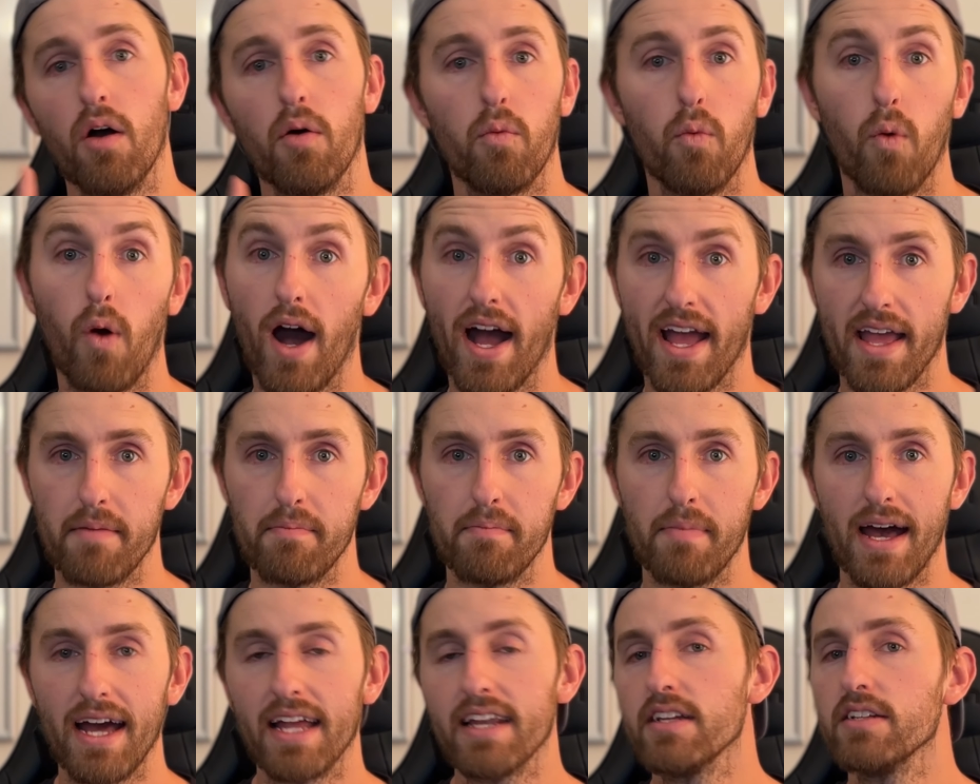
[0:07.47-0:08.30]
why it
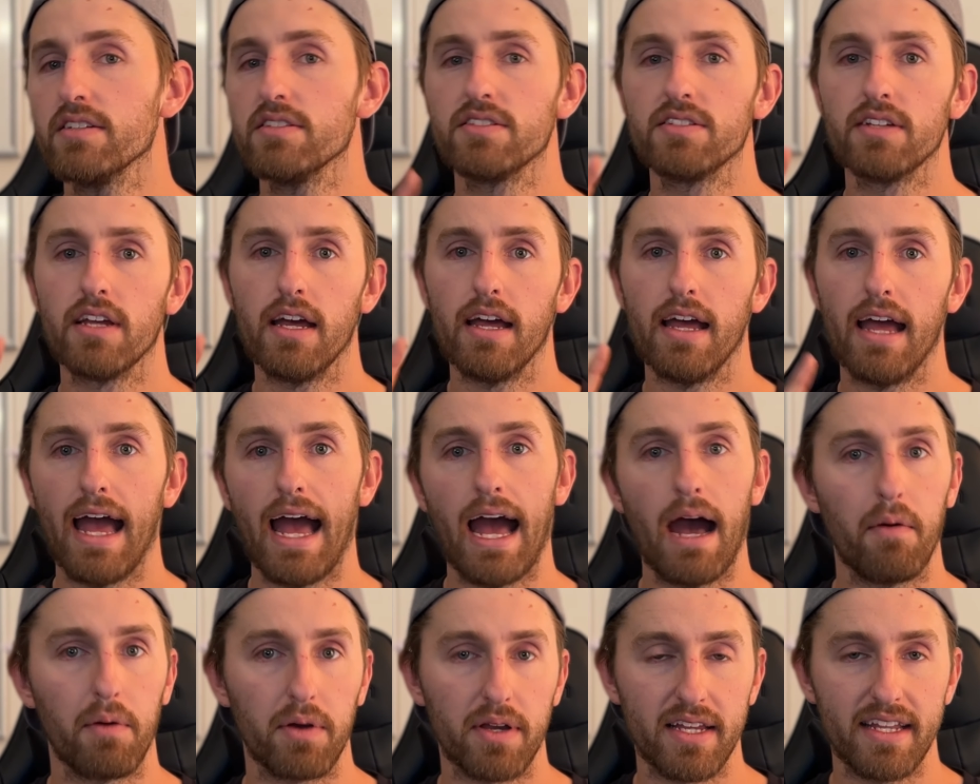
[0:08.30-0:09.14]
matters,
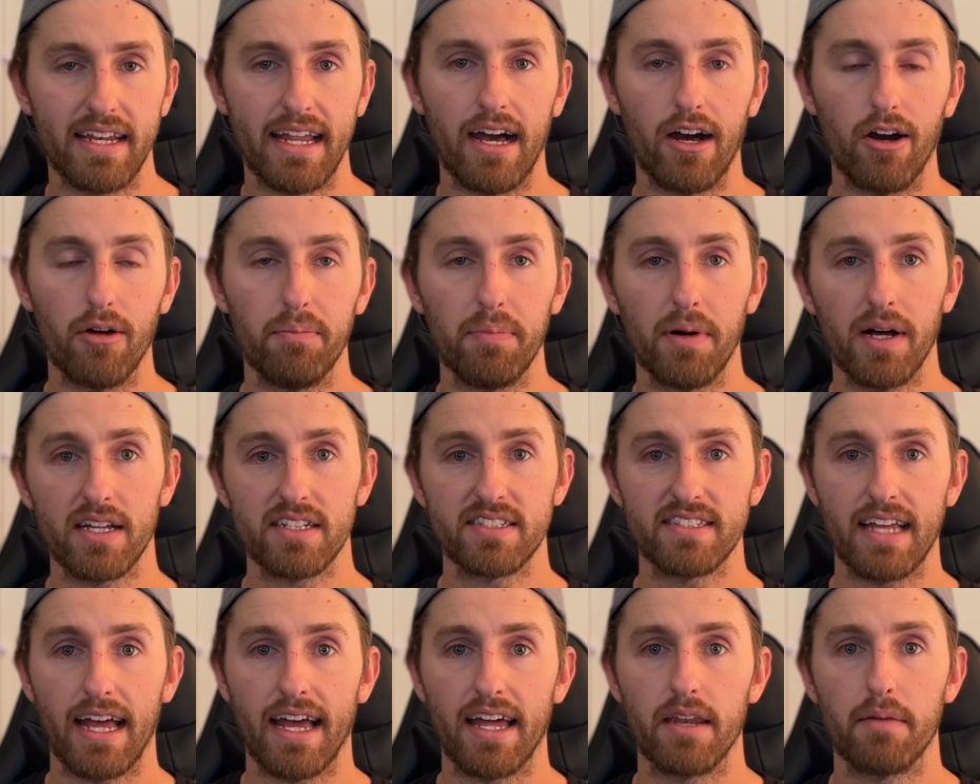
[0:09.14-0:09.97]
how it can help
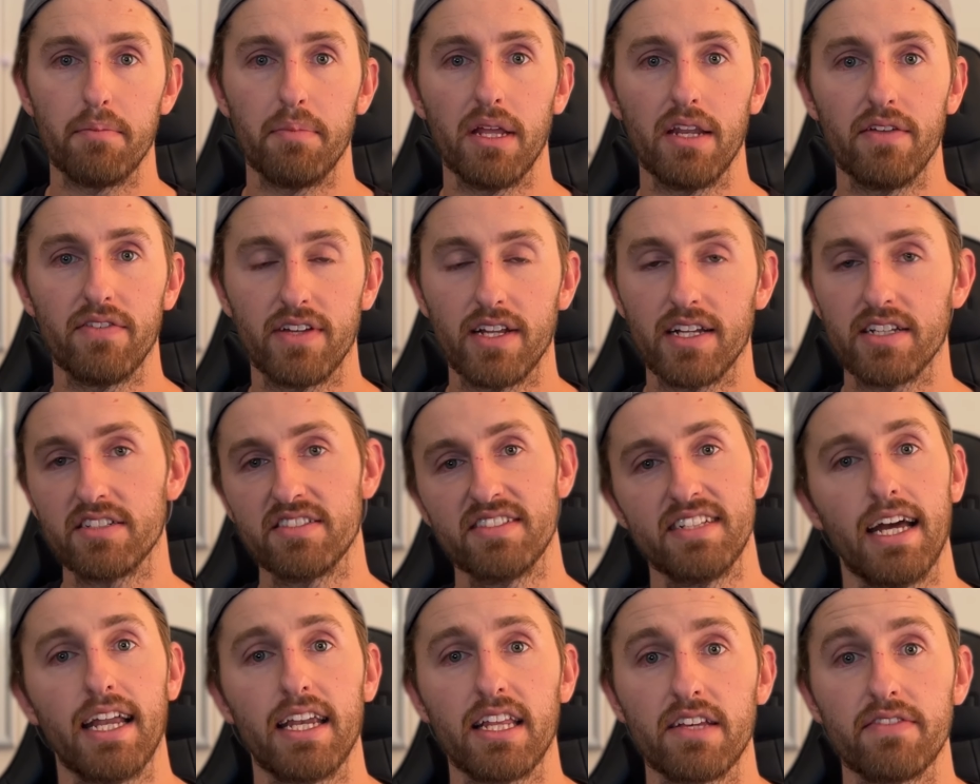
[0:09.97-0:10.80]
us, and a bit of an
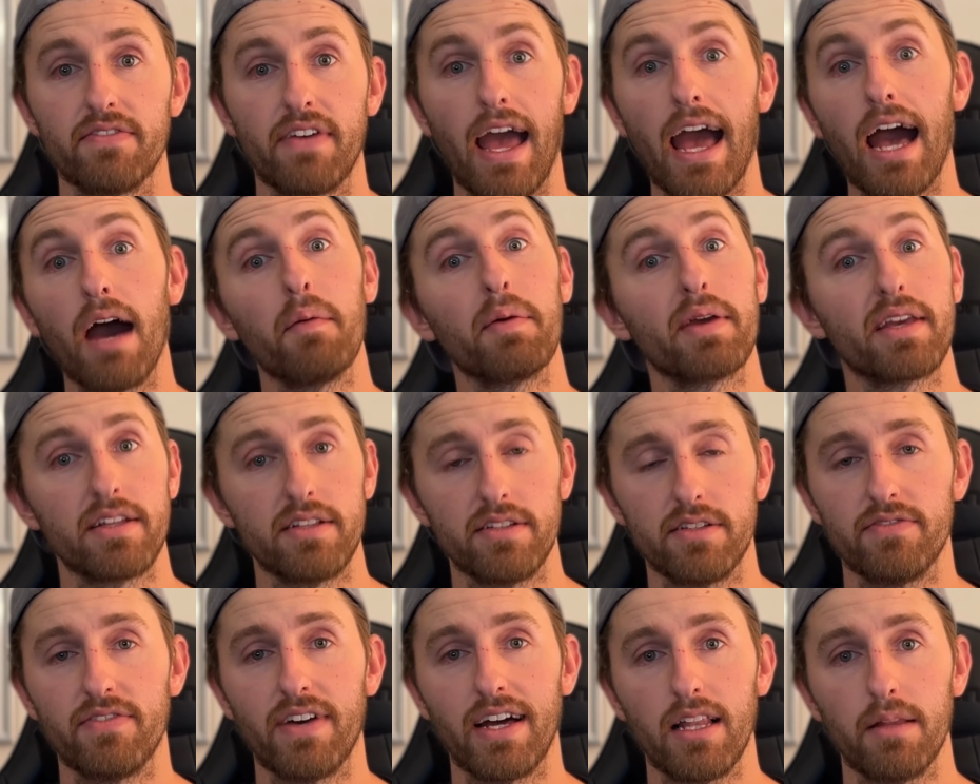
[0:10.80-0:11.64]
understanding of how we can
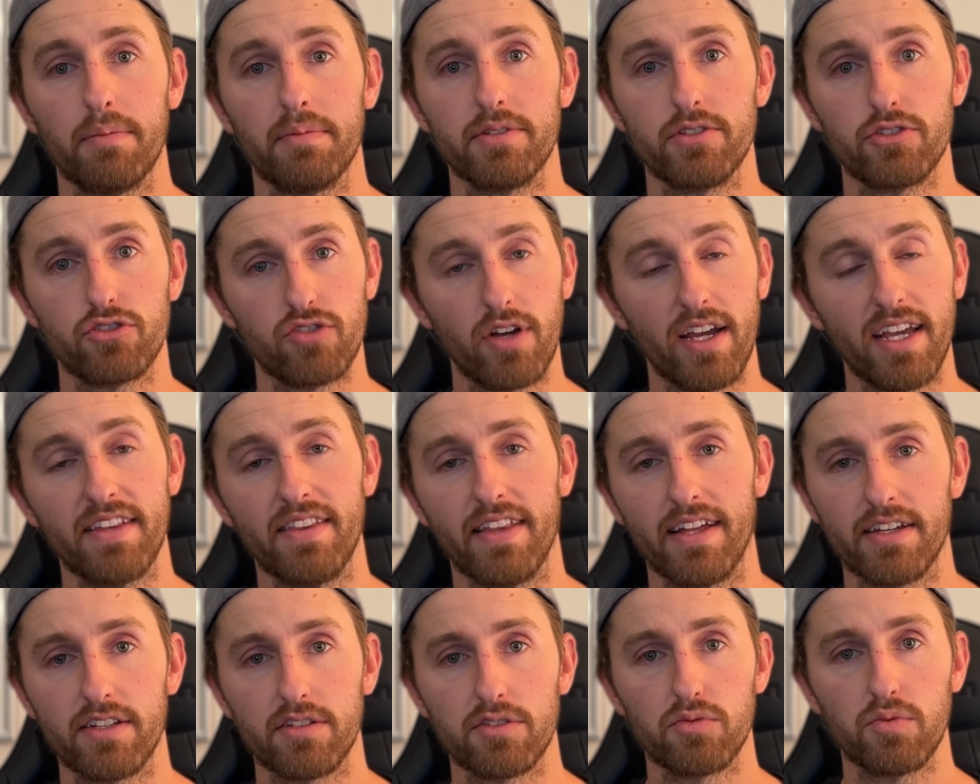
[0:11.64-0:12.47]
develop and train
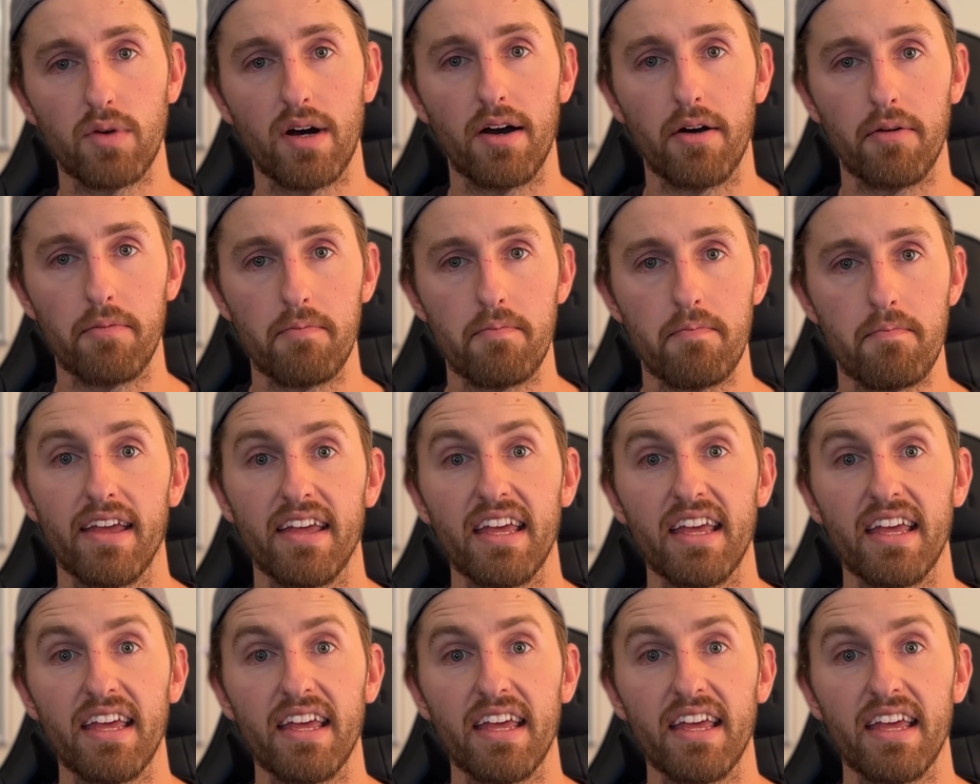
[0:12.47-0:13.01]
that as well.